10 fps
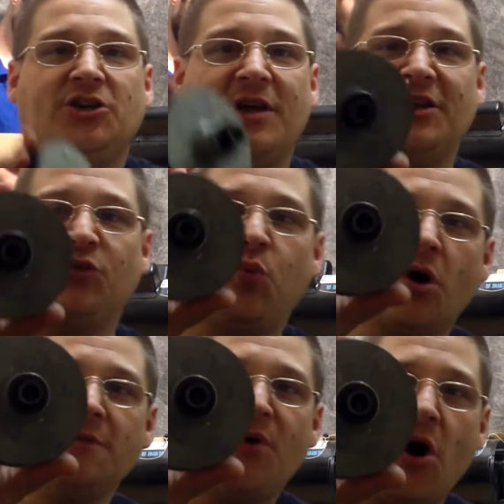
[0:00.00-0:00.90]
So that is
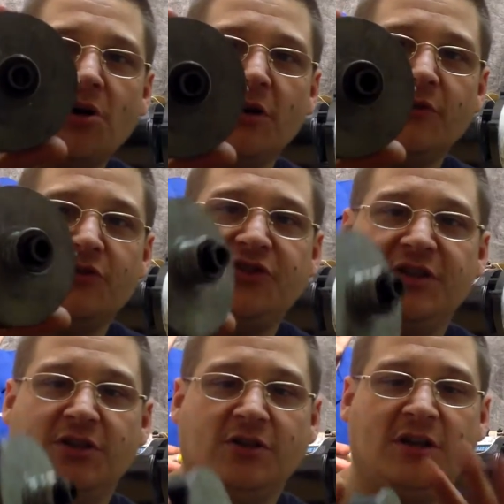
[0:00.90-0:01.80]
one part of your
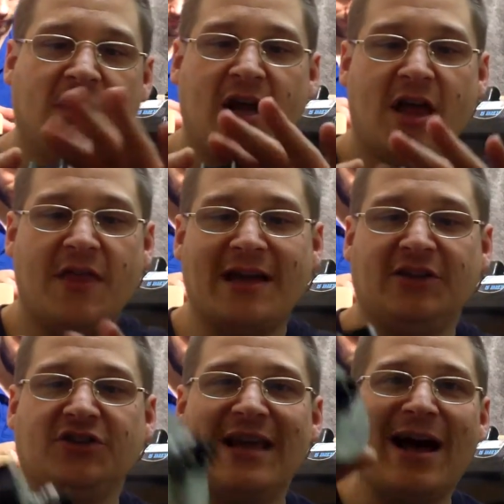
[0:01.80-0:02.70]
seal that
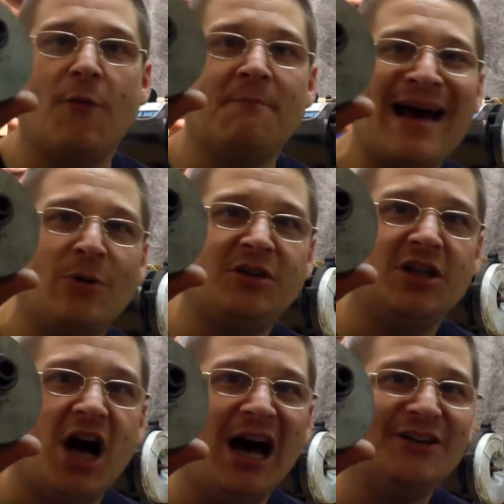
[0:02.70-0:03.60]
is now
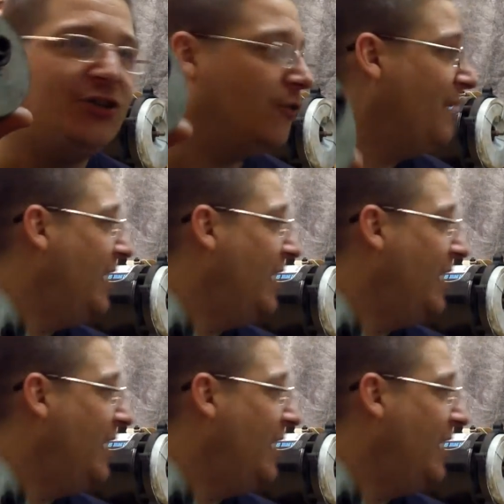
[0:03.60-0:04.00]
mounted onto your